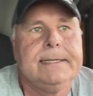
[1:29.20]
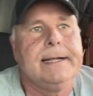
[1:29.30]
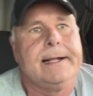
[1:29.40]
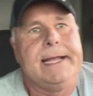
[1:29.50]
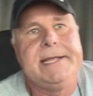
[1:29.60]

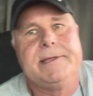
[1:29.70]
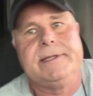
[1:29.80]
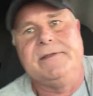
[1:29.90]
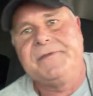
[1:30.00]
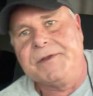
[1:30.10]
I either
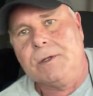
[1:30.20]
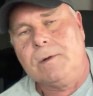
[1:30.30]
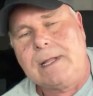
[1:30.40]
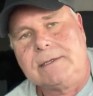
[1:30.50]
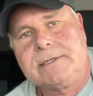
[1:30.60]
didn't feel
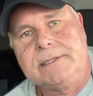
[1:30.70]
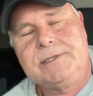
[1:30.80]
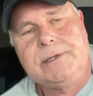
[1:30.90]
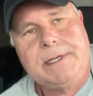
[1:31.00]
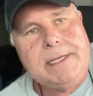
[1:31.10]
when I was on
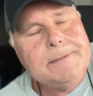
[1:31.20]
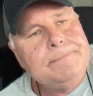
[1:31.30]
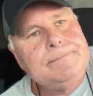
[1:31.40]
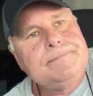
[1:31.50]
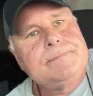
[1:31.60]
duty,
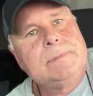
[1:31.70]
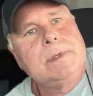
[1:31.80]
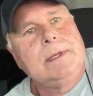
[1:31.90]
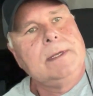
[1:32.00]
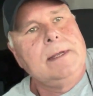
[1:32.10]

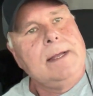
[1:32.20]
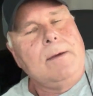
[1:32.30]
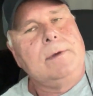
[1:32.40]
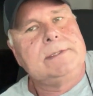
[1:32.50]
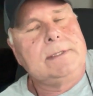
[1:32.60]

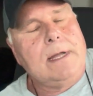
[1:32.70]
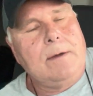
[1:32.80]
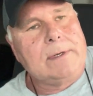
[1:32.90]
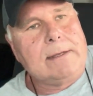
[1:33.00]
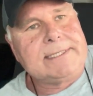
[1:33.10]

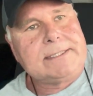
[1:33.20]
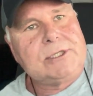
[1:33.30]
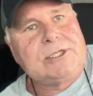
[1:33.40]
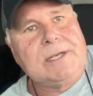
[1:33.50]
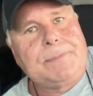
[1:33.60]
when I was at the
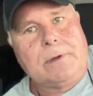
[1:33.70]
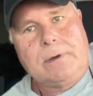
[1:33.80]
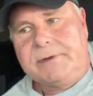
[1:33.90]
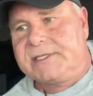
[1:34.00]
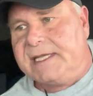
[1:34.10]
shipper
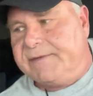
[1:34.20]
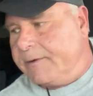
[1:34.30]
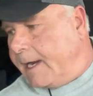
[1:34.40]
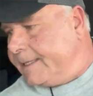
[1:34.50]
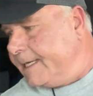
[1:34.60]
or
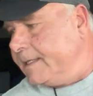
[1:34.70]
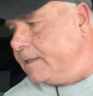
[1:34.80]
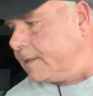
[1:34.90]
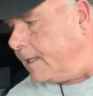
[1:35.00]
receiver, I didn't